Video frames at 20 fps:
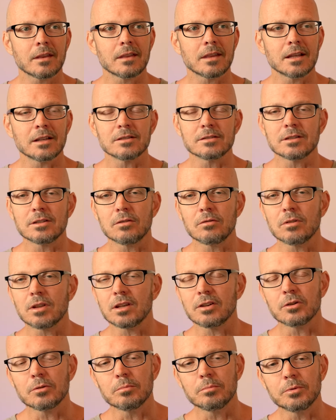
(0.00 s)
things that you
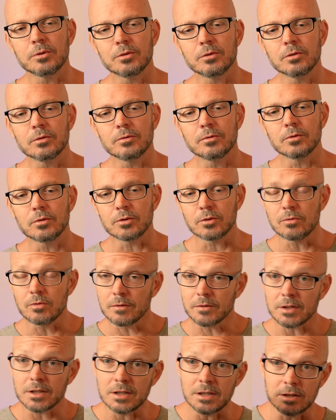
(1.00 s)
think are beautiful. You
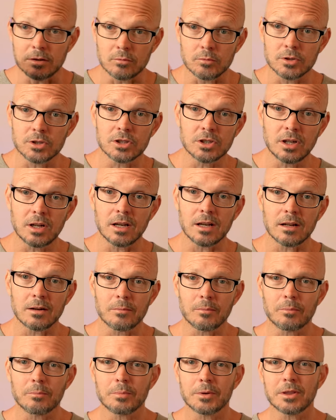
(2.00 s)
have to deal with shit.
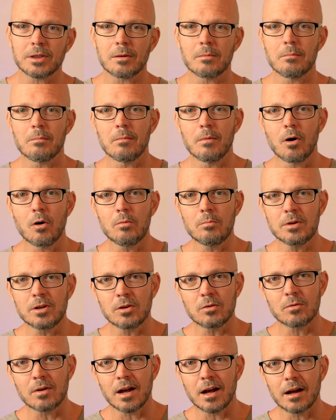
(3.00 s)
But the moment
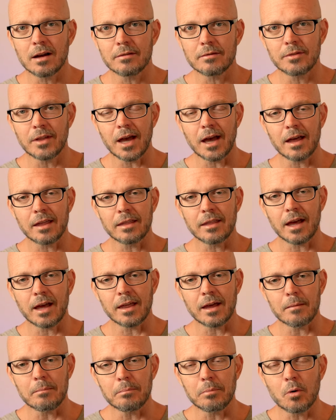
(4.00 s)
you have that that
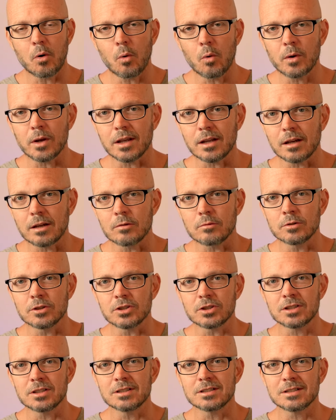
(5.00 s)
that point at which
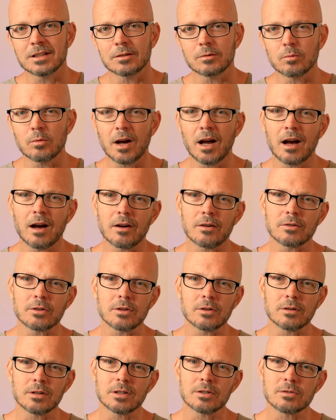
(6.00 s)
she says, "Wow,
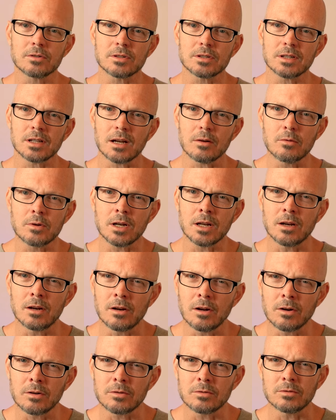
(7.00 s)
you're interesting. I want to
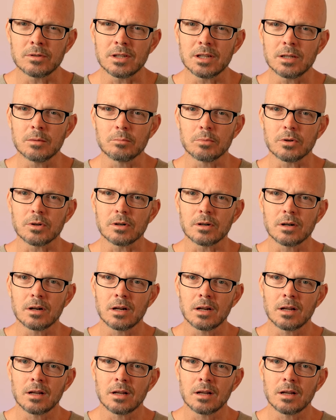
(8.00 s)
know you deeper,"